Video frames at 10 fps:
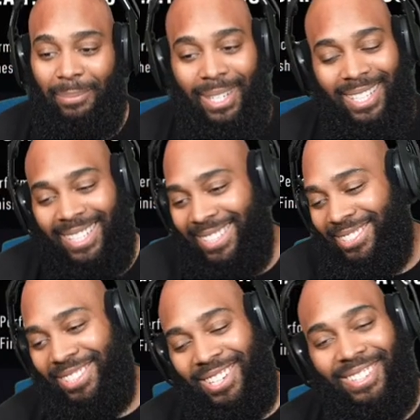Because,
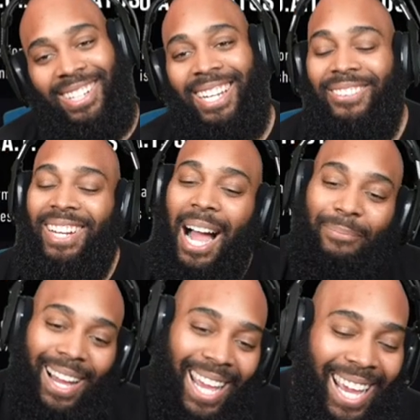you know, we got
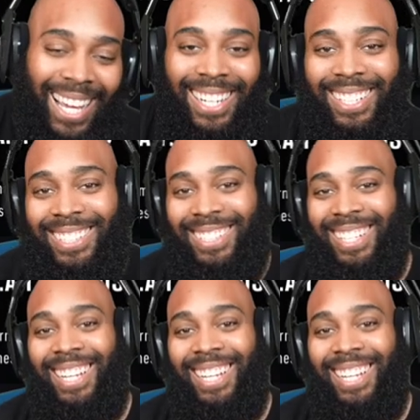my haters.